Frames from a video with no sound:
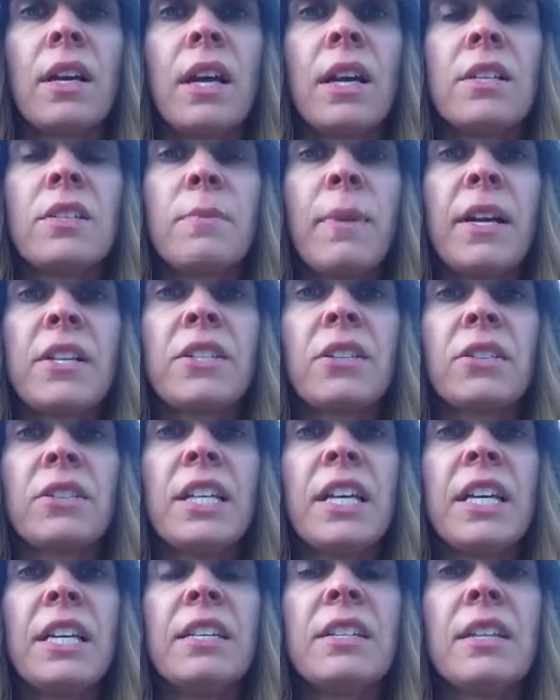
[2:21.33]

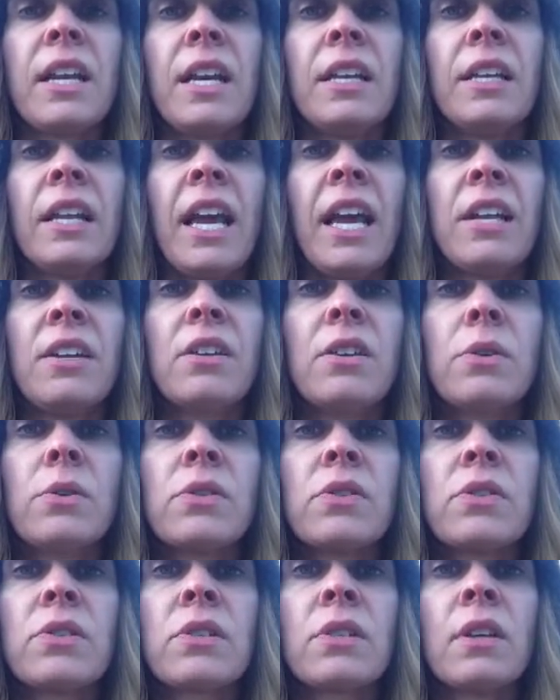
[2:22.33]
specialties and land
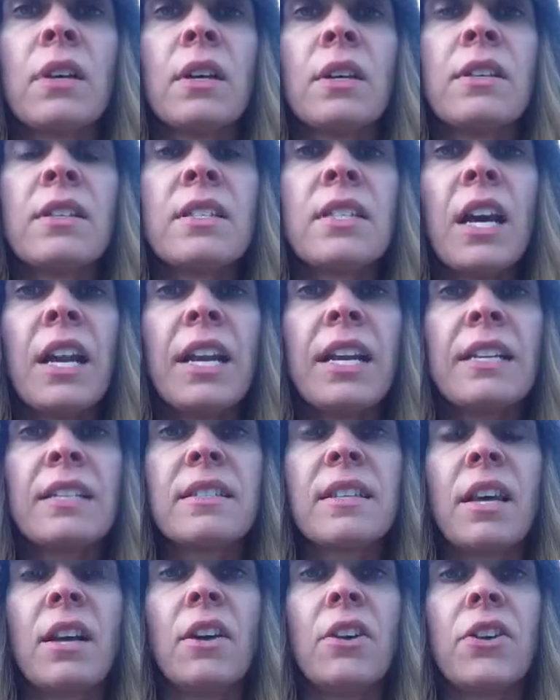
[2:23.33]
use
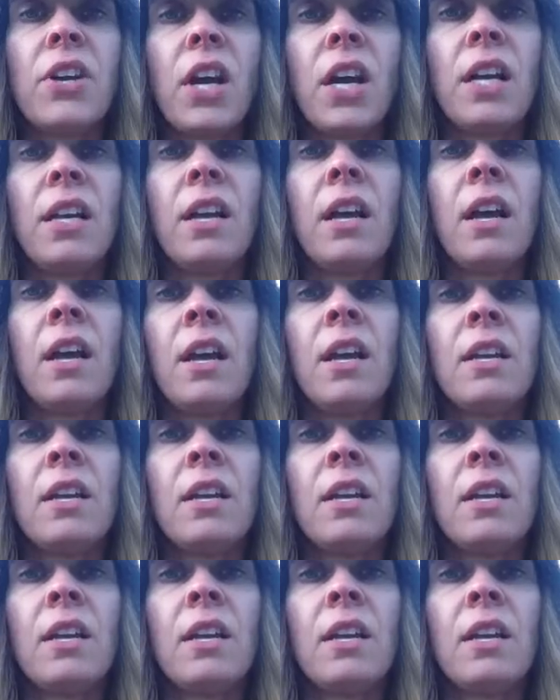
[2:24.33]
studies that are done